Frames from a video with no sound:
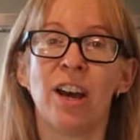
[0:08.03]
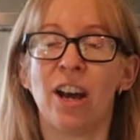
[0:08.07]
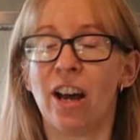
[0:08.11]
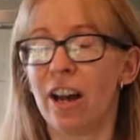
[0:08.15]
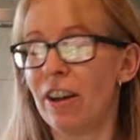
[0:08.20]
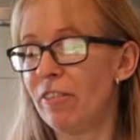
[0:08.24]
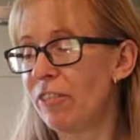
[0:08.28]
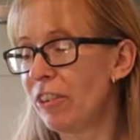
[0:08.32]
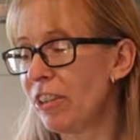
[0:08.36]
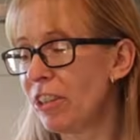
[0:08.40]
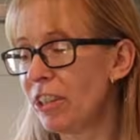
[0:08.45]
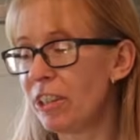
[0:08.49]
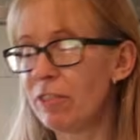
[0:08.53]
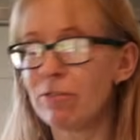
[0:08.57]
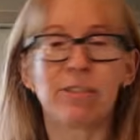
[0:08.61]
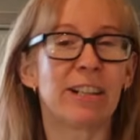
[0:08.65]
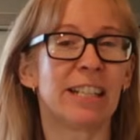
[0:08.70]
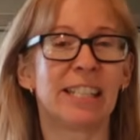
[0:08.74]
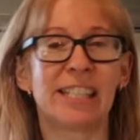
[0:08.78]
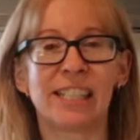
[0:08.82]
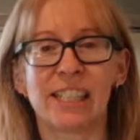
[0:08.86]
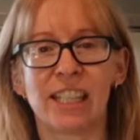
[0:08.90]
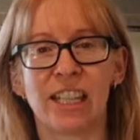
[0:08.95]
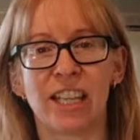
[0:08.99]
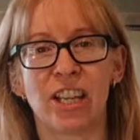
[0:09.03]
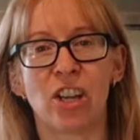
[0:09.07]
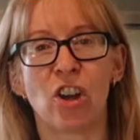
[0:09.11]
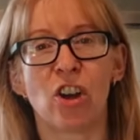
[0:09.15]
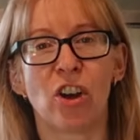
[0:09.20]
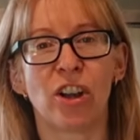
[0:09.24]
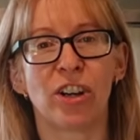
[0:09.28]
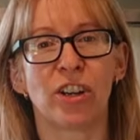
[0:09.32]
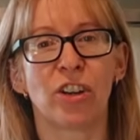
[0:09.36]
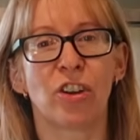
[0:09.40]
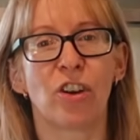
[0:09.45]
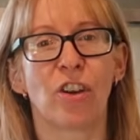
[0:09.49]
I've only recently
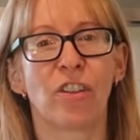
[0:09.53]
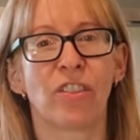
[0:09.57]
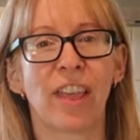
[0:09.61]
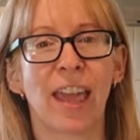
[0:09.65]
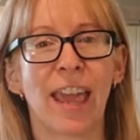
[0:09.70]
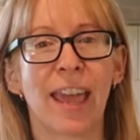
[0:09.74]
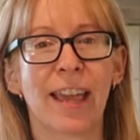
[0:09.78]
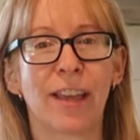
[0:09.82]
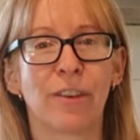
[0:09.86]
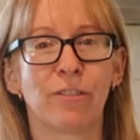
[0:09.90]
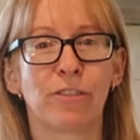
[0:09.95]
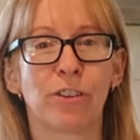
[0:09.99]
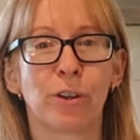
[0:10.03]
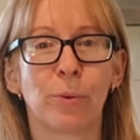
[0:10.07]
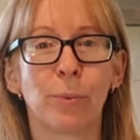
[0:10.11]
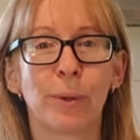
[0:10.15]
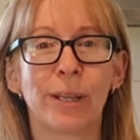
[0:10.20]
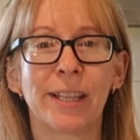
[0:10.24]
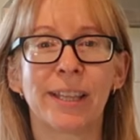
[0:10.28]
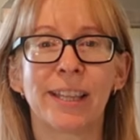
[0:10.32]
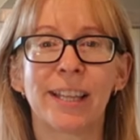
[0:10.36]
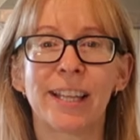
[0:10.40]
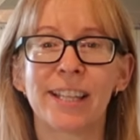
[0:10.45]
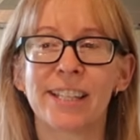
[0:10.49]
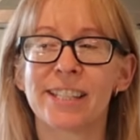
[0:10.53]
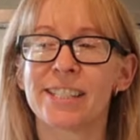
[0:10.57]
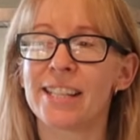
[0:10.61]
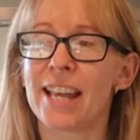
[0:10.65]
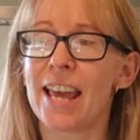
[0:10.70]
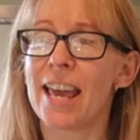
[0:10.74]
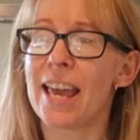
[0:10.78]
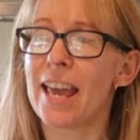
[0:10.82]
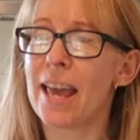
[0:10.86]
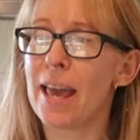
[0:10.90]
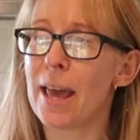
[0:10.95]
kind of got the hang of doing this.